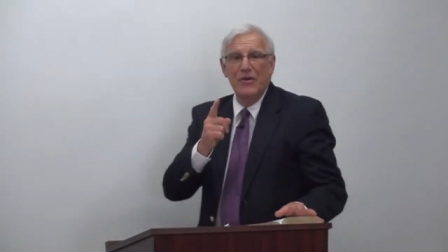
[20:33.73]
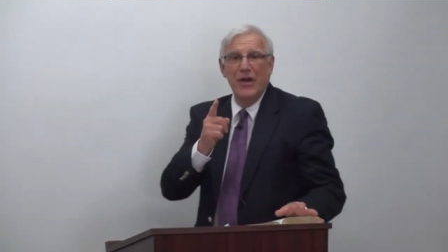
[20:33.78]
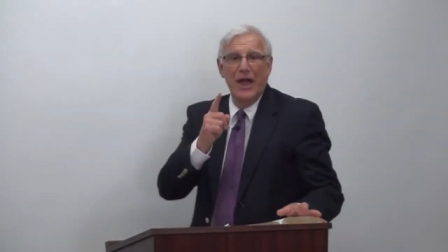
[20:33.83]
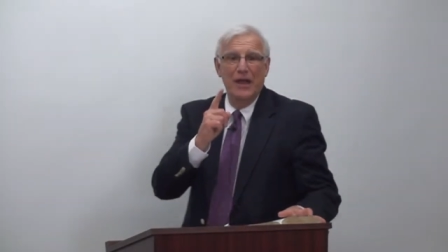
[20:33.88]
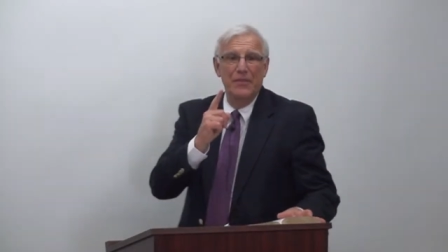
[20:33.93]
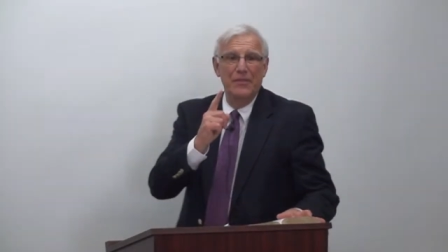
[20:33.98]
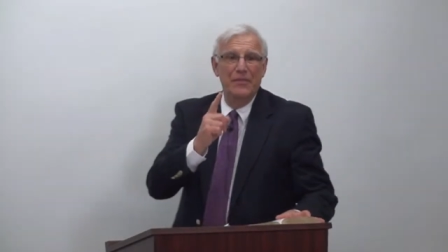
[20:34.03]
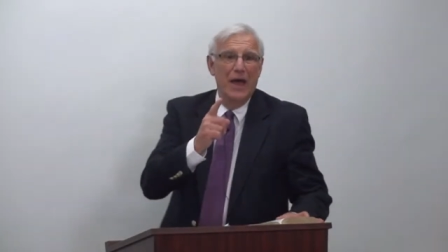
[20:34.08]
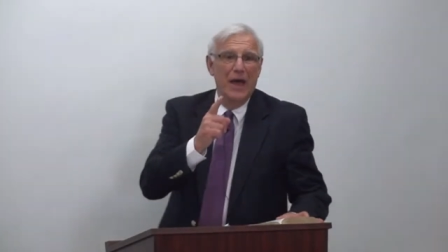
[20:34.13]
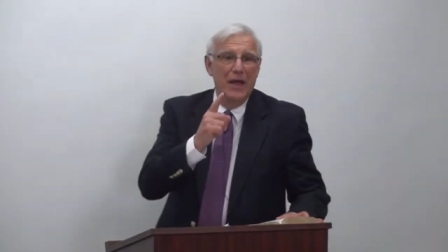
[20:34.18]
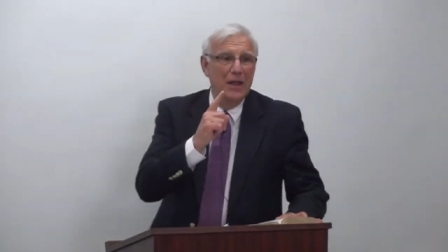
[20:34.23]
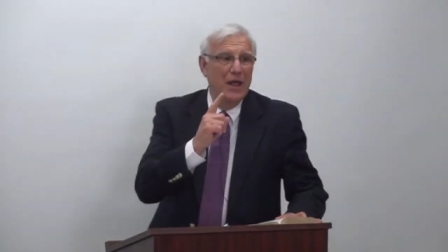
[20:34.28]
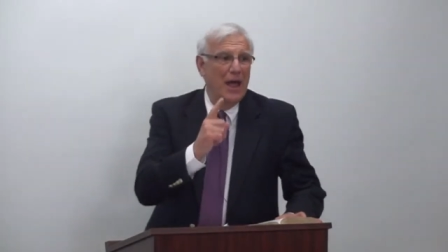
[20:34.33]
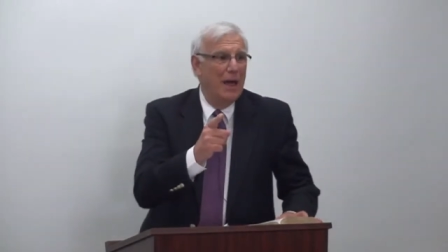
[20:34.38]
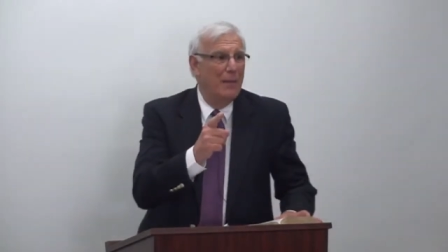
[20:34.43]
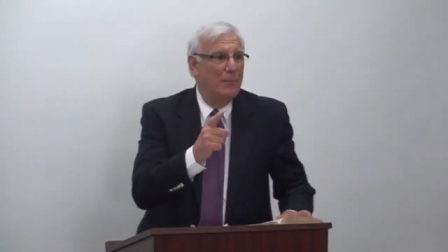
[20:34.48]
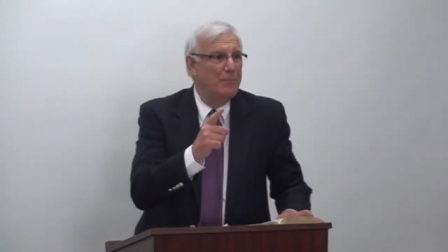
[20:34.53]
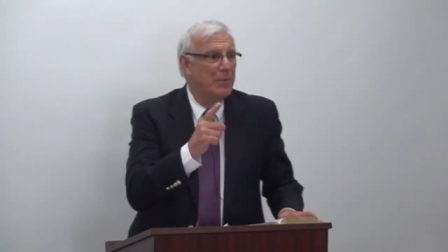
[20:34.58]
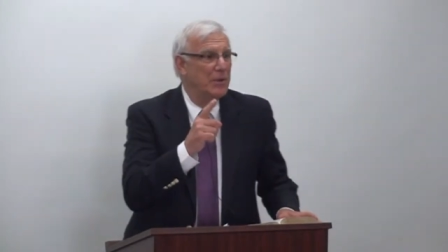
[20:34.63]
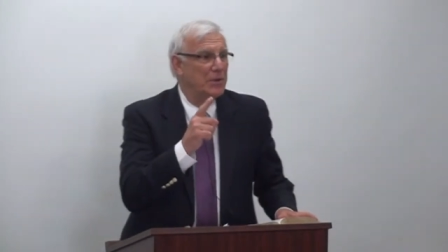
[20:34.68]
had that
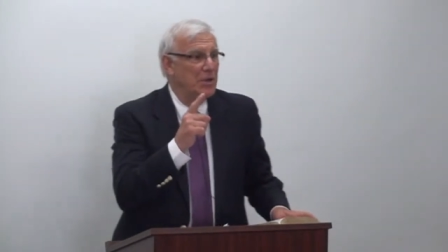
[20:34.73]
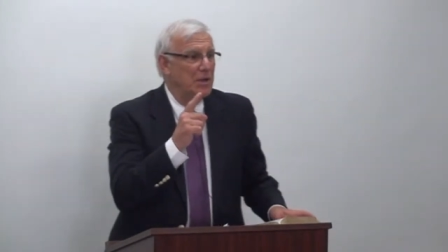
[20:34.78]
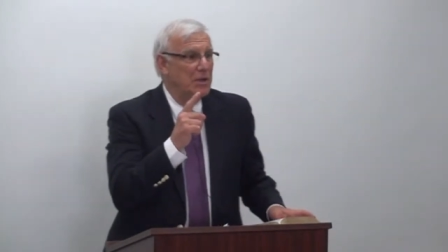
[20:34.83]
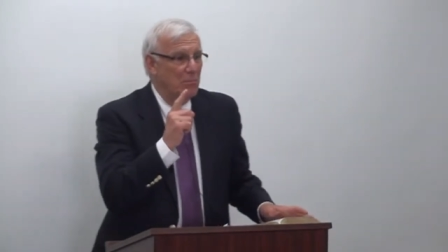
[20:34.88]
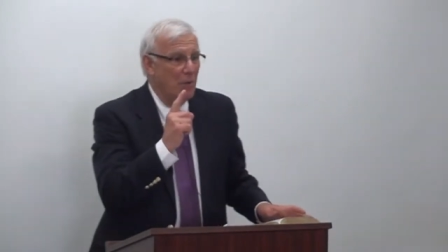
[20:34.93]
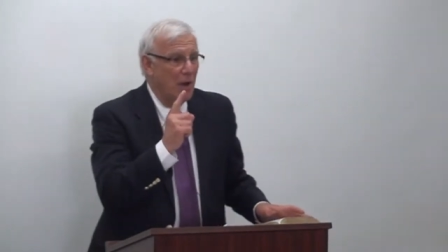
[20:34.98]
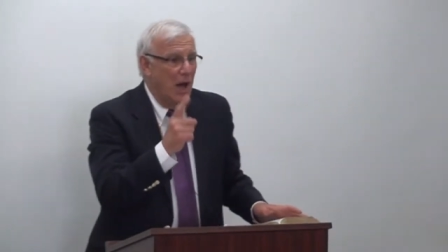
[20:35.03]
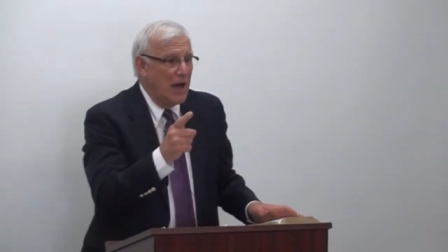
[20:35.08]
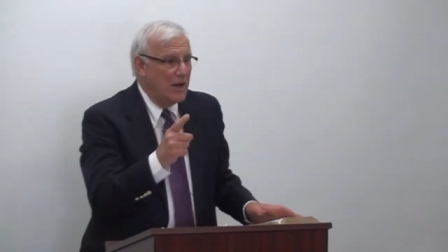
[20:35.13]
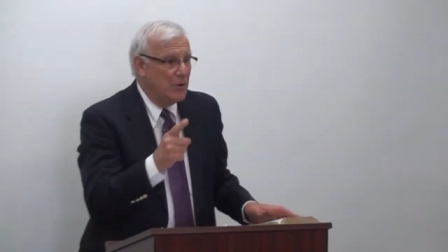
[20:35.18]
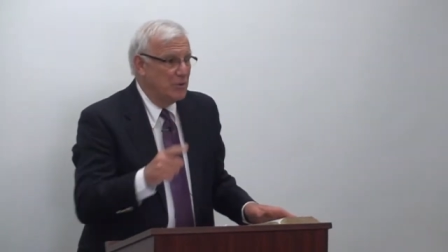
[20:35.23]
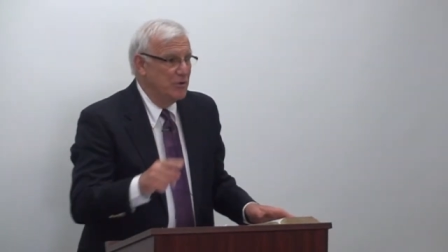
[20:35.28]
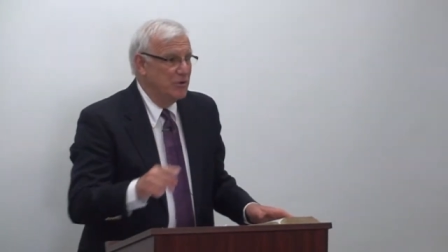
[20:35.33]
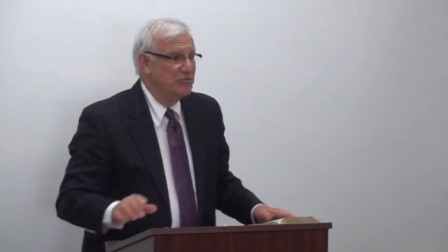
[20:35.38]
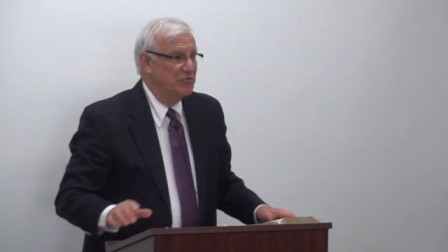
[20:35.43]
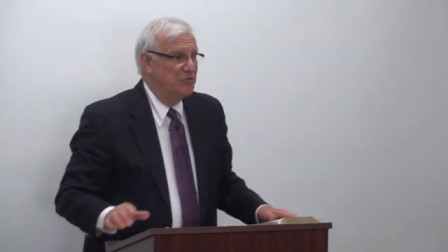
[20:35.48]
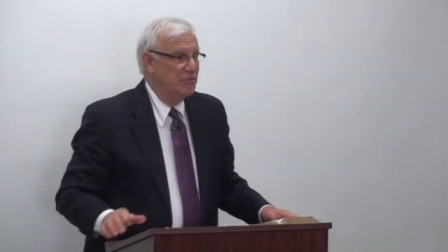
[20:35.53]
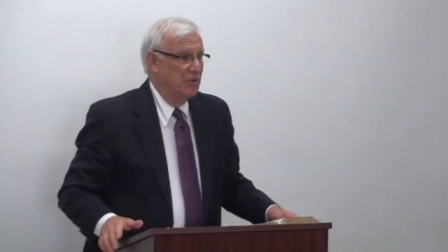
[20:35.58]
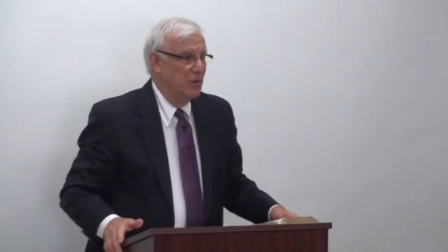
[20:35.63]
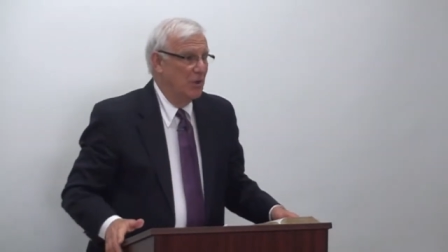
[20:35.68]
happen in my
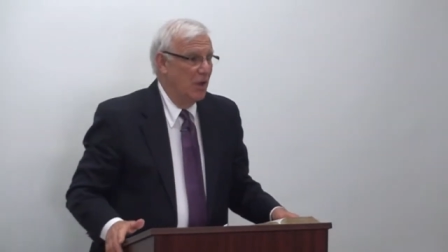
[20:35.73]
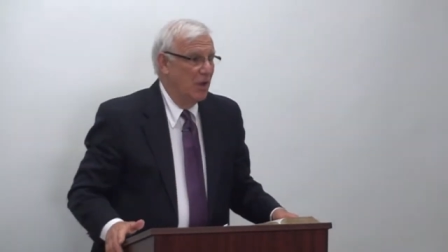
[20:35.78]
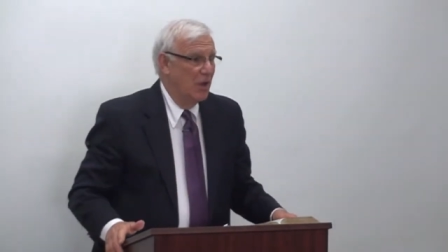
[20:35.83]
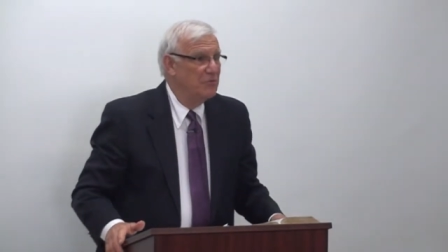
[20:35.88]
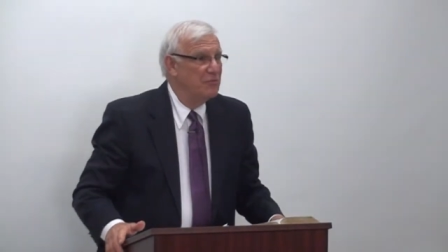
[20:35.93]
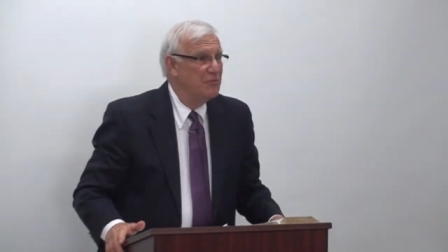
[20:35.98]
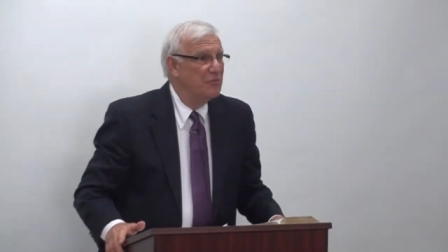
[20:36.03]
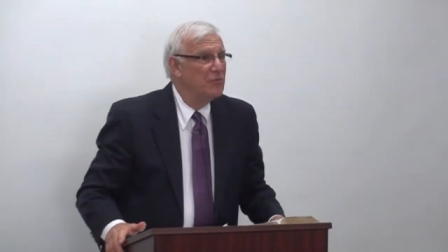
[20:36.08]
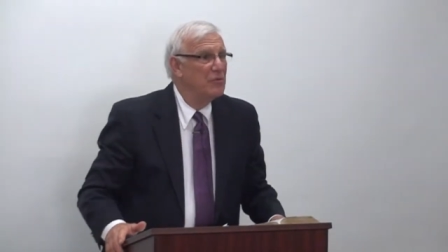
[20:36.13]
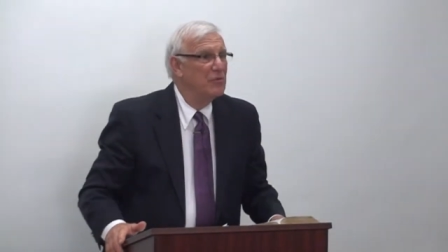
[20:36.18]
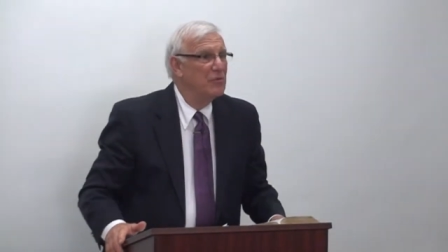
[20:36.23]
Christian life.